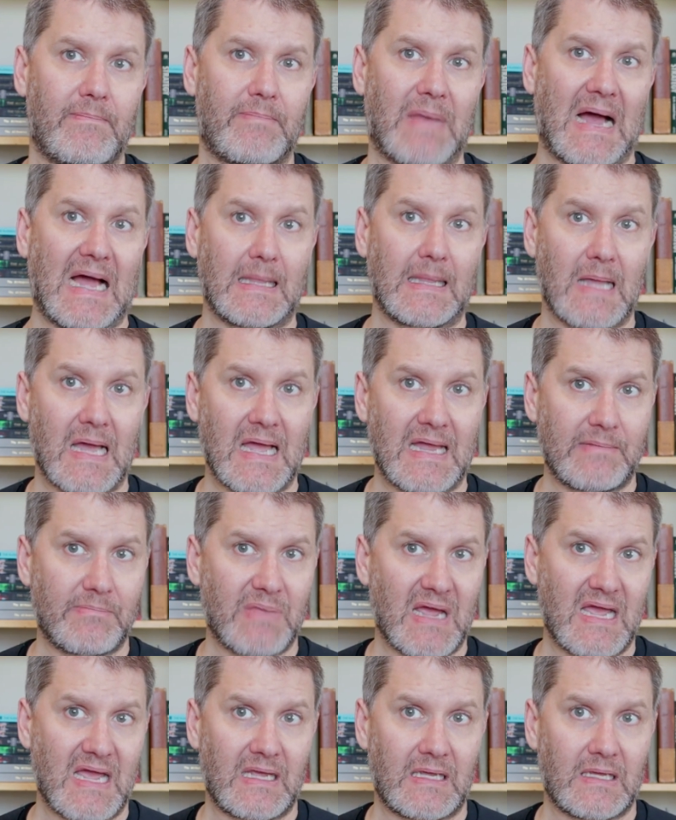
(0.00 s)
byline
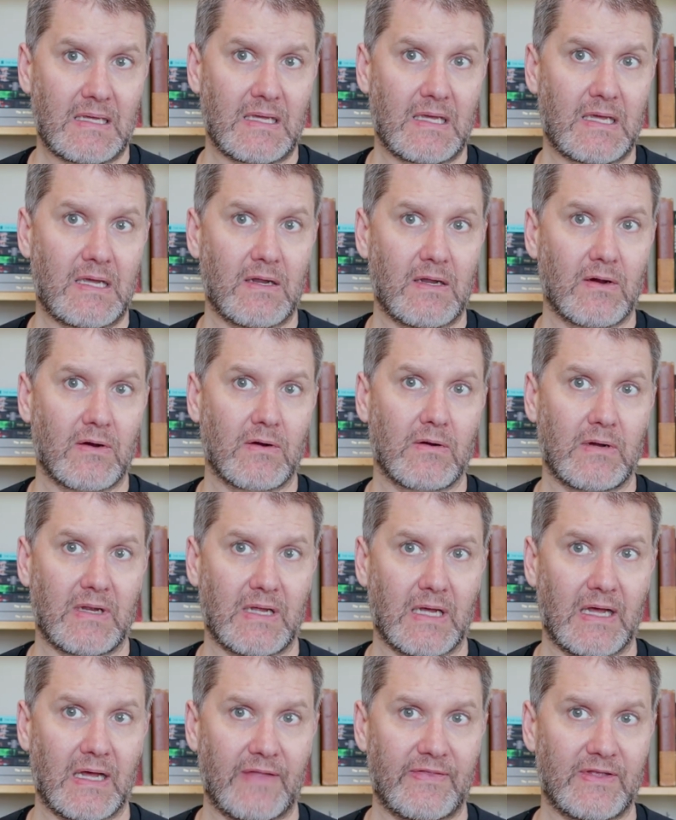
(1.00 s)
bank here
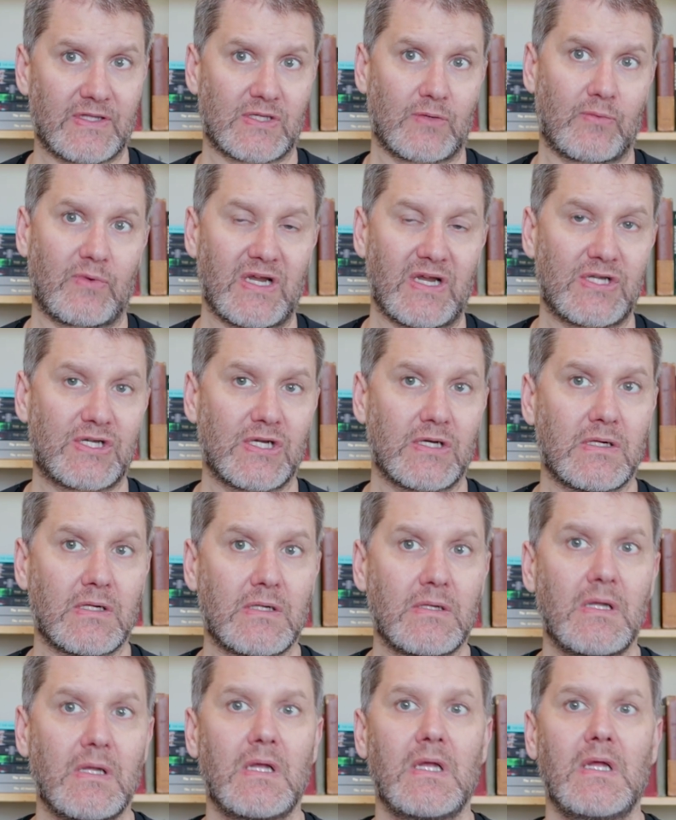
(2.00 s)
that's a
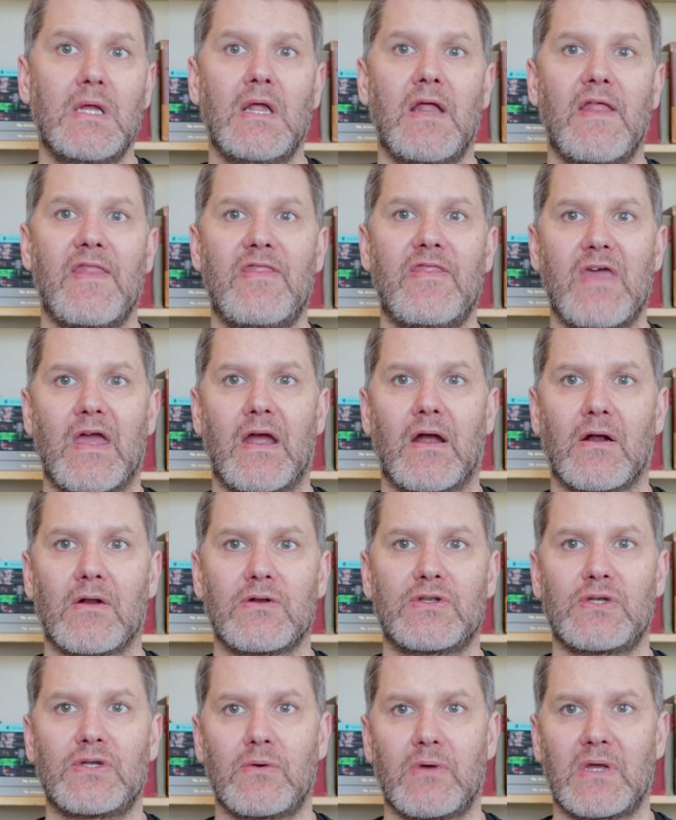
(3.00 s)
regional, they're
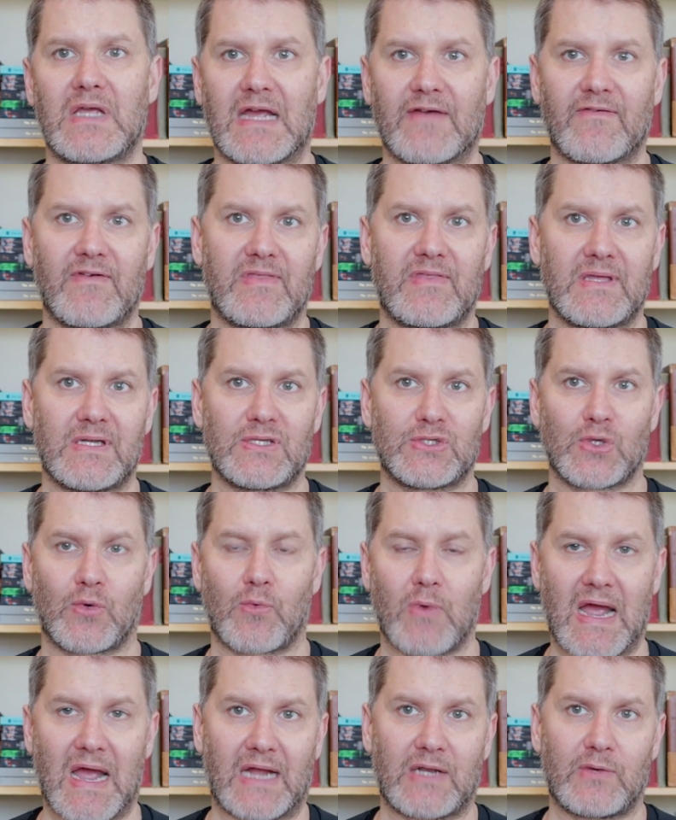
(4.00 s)
doing everything
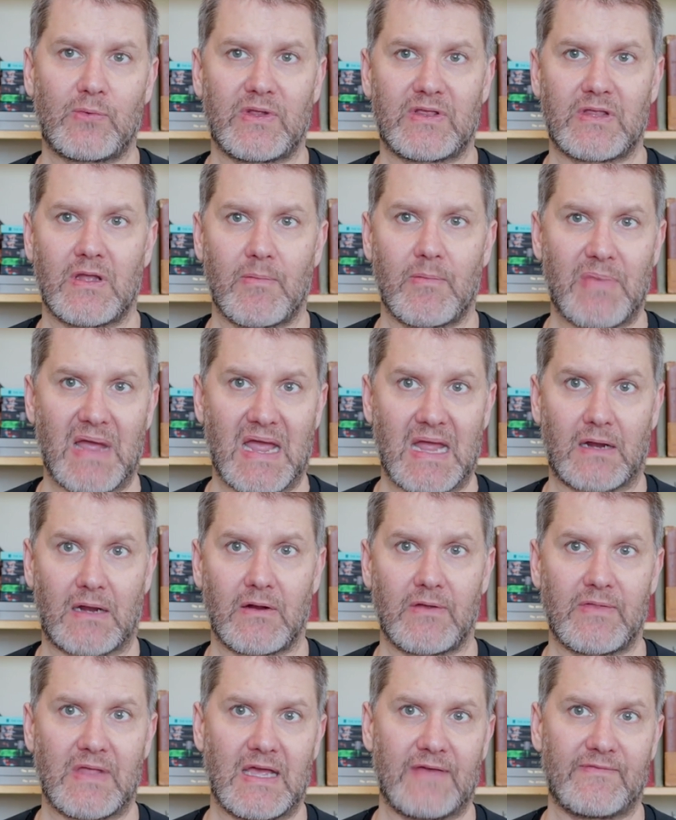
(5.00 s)
direct with their
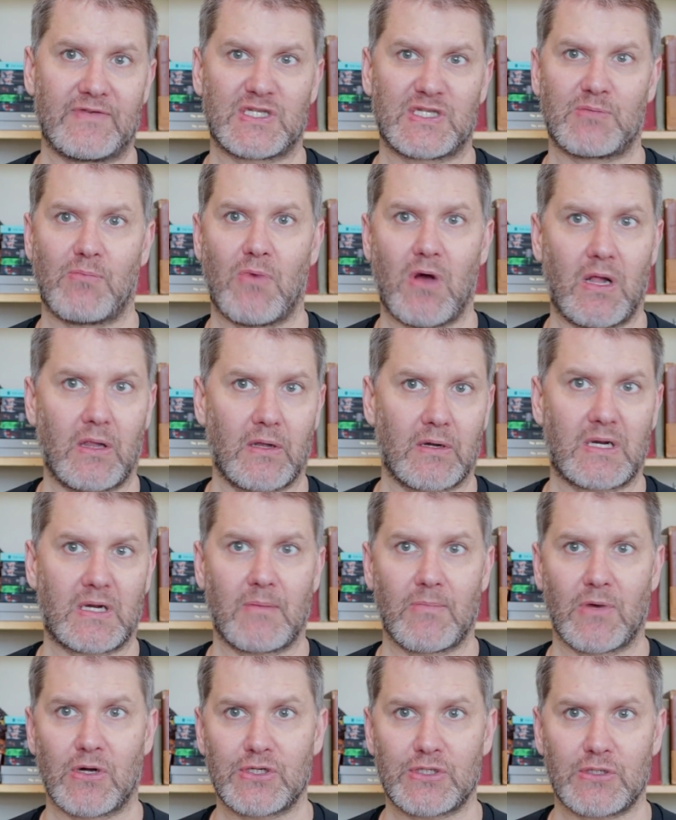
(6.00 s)
banker. They have a smaller
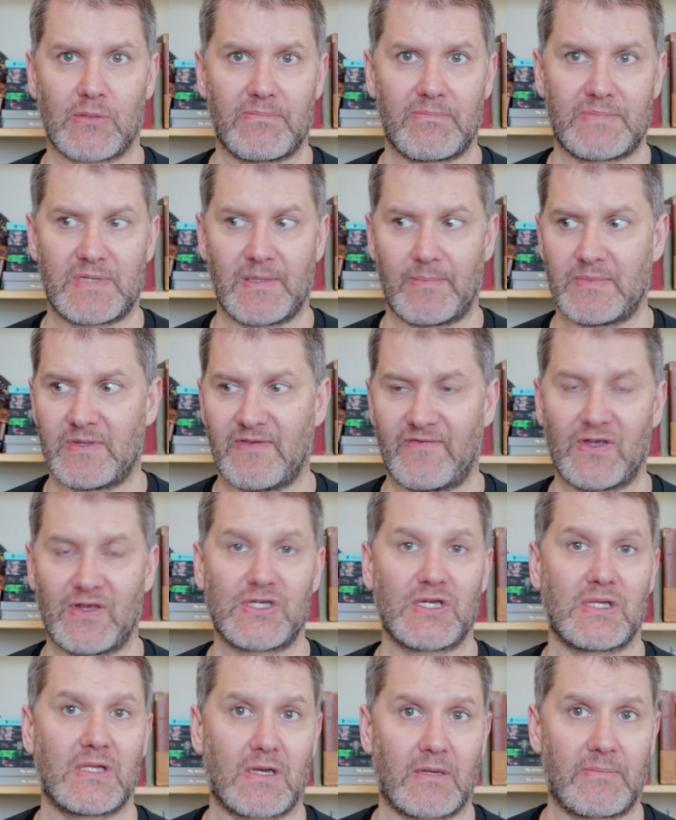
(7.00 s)
commercial
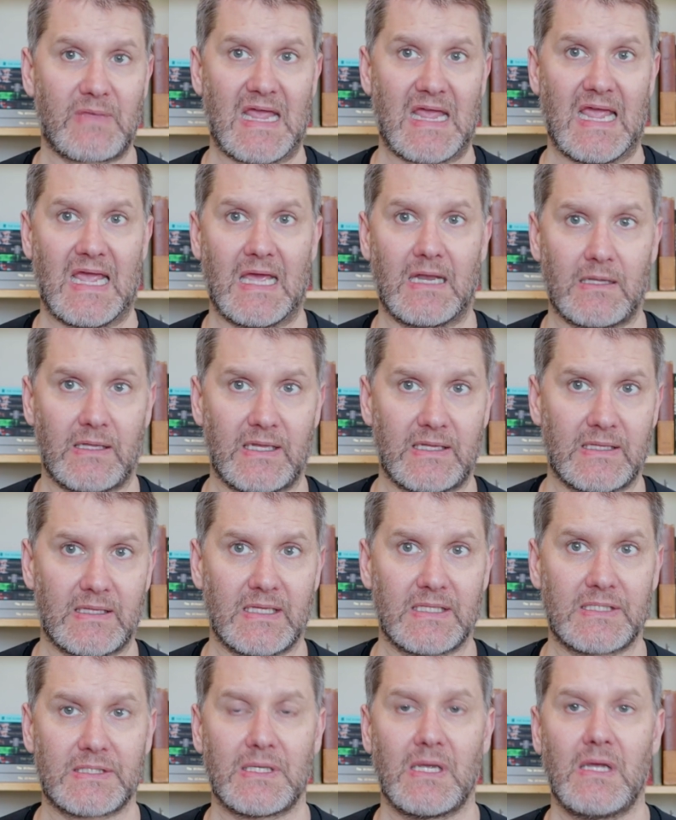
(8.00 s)
division that'll be handling
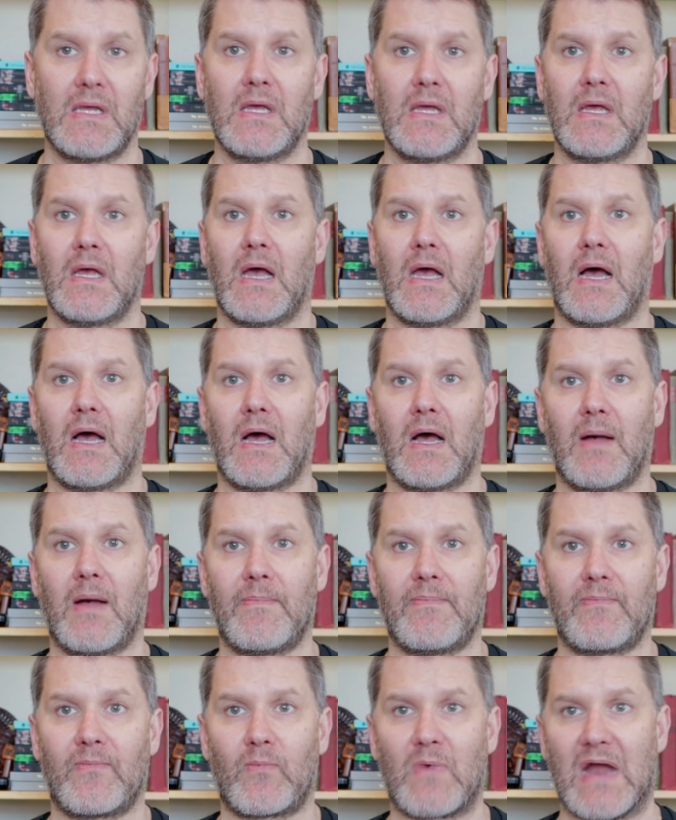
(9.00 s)
this
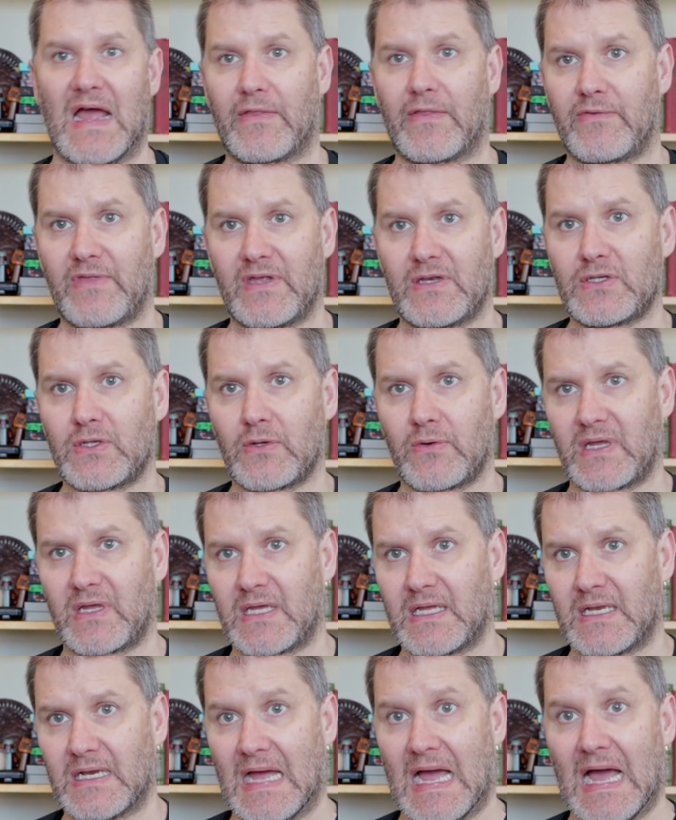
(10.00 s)
rather than doing
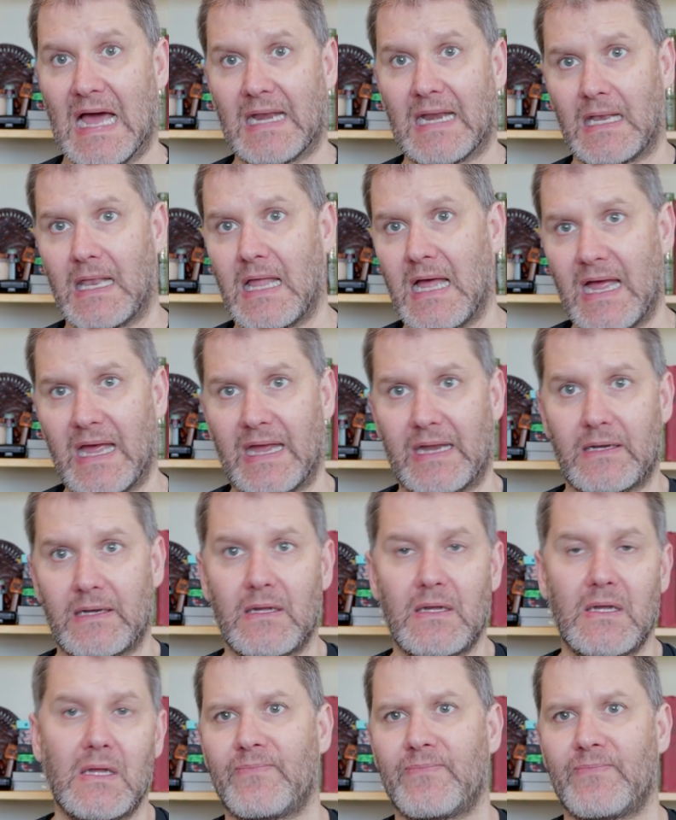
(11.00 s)
it online.